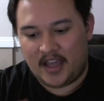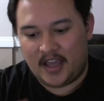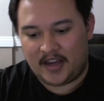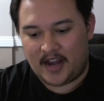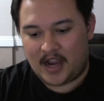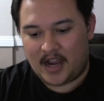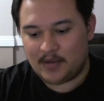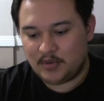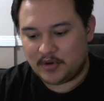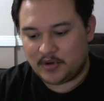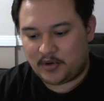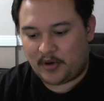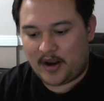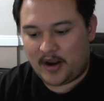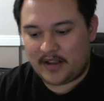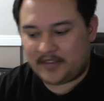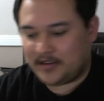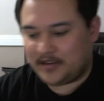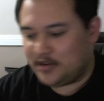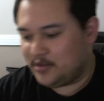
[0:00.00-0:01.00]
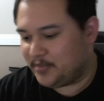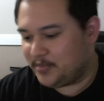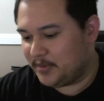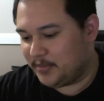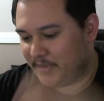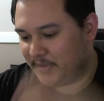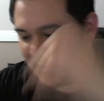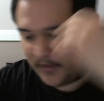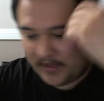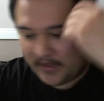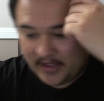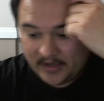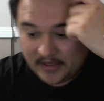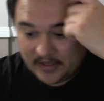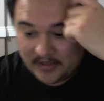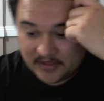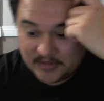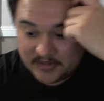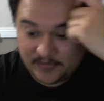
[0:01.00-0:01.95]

I will crack that open before the ending of this